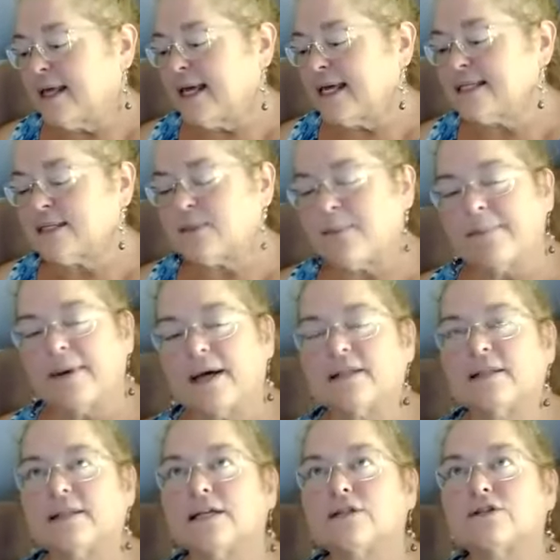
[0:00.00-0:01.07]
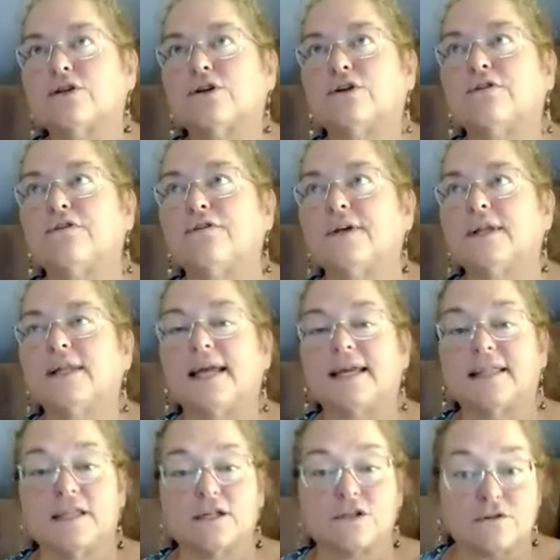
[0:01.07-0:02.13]
it's a month that's going to feel
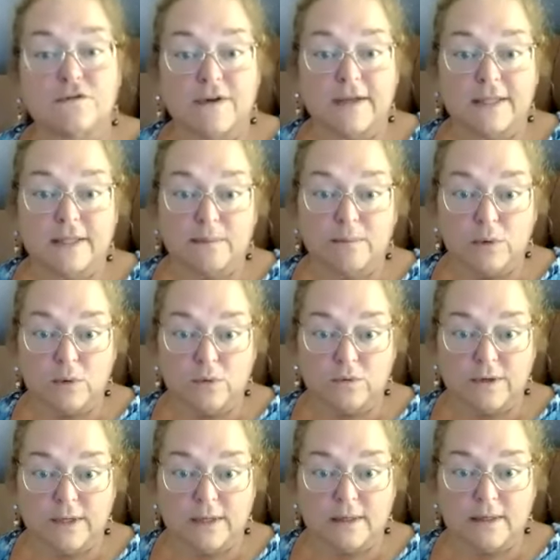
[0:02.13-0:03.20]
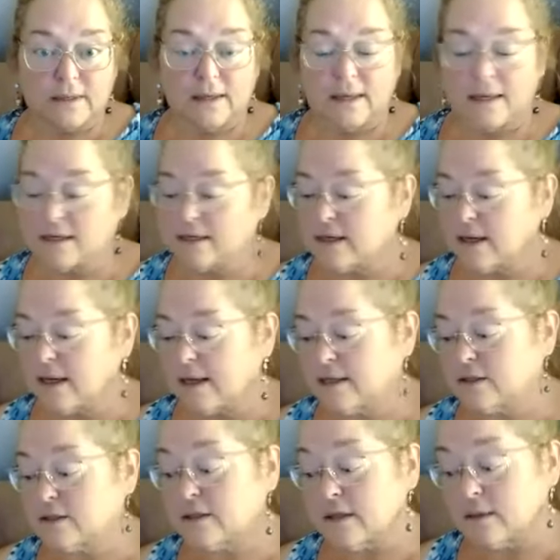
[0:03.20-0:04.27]
like things are finally moving
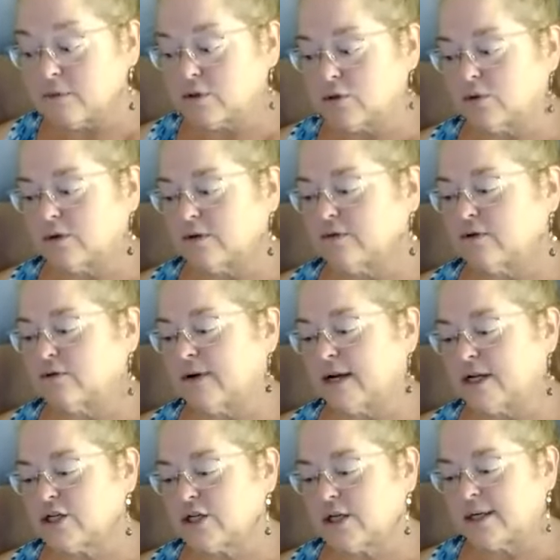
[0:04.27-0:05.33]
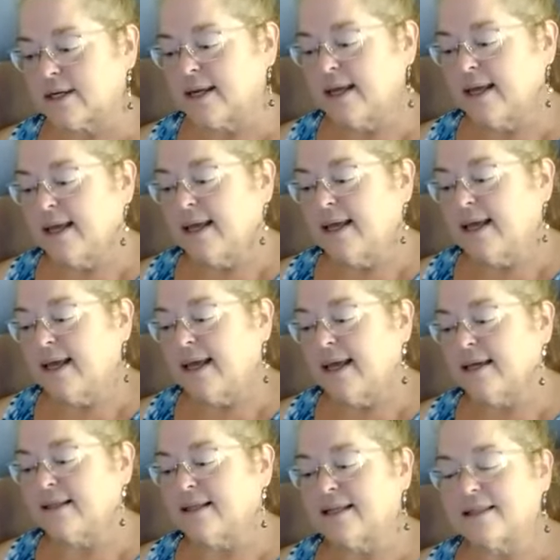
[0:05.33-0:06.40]
in some sort of direction
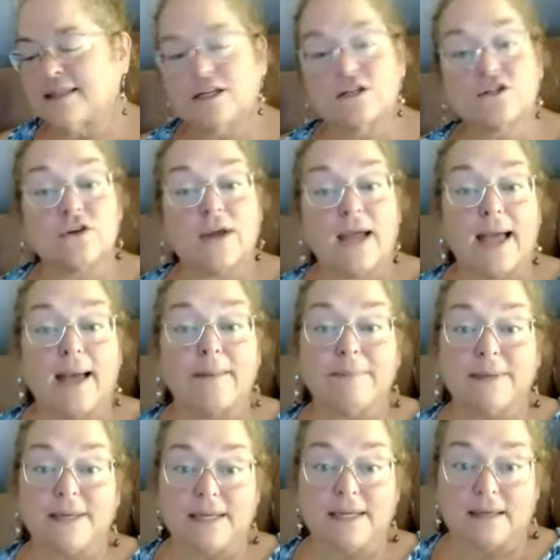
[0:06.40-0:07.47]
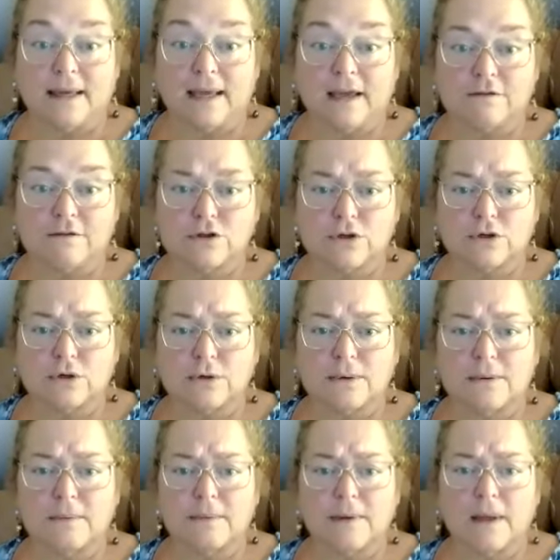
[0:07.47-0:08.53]
and that things are happening after